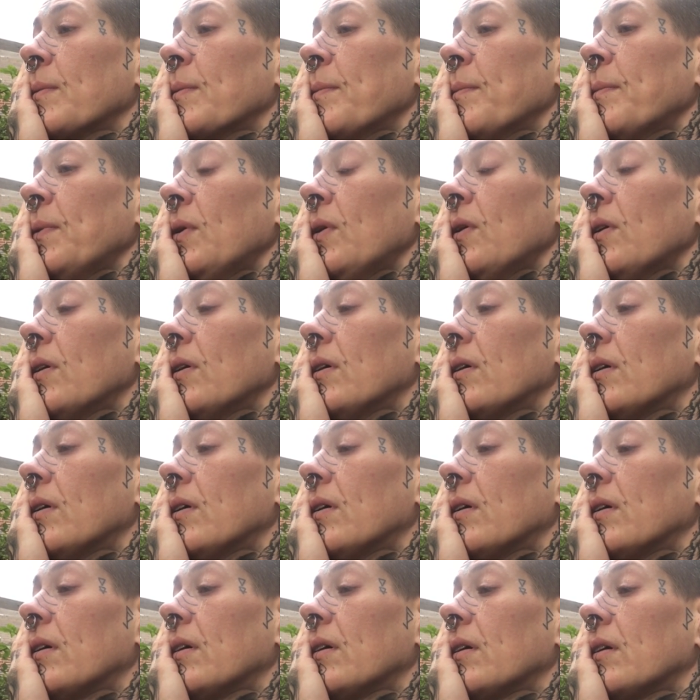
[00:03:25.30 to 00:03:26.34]
But
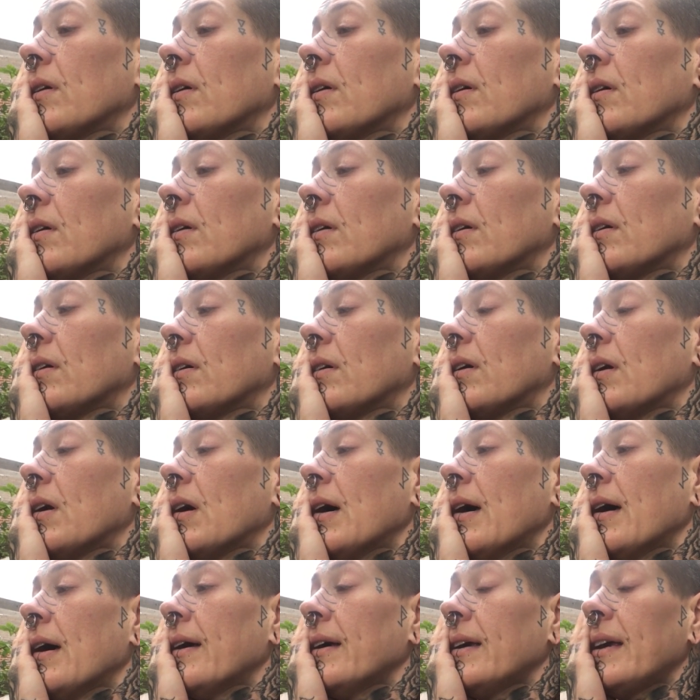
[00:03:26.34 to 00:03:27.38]

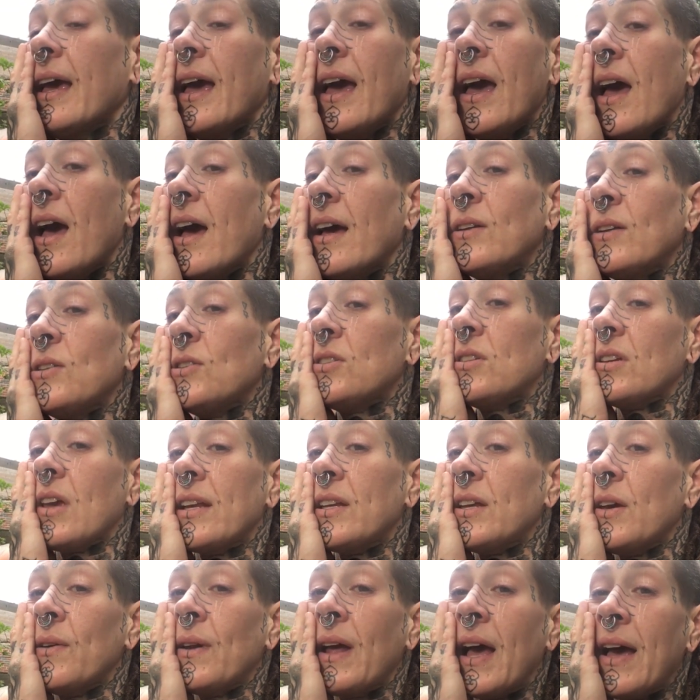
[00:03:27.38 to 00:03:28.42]
I
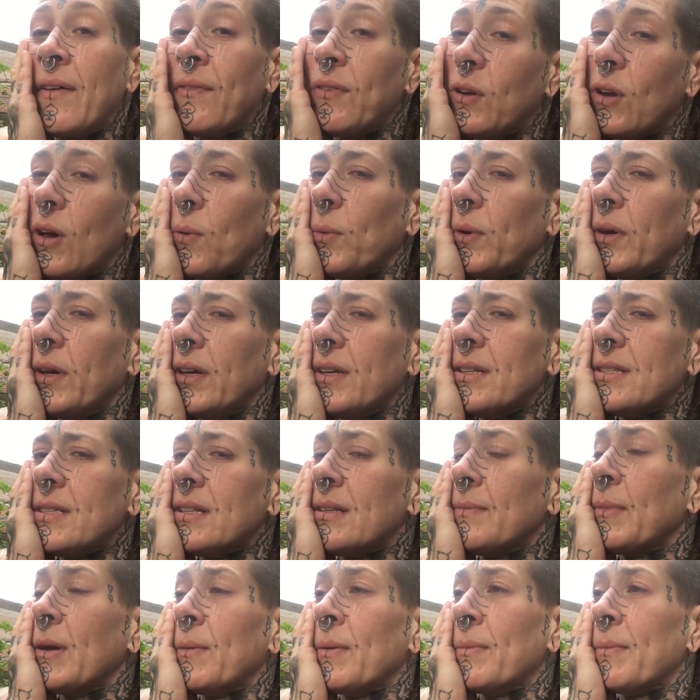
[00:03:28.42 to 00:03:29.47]
don't have a lot of words at
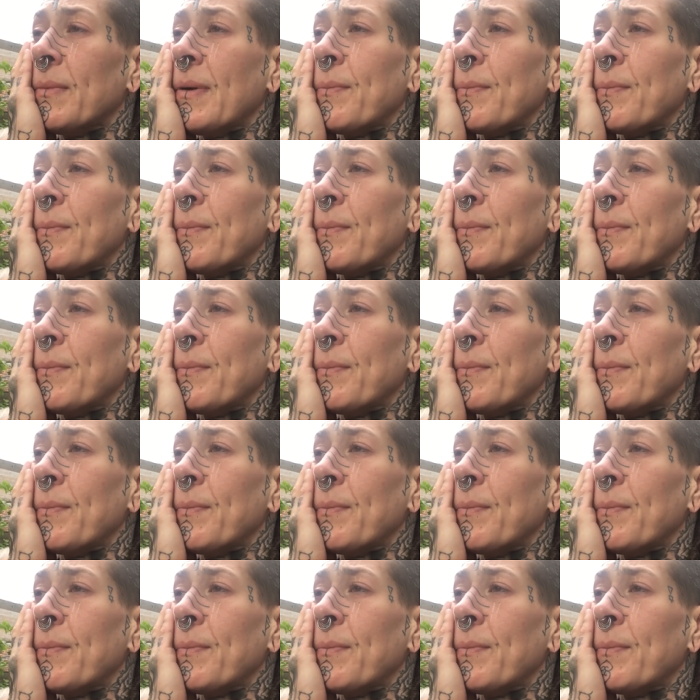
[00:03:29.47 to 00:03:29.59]
the moment.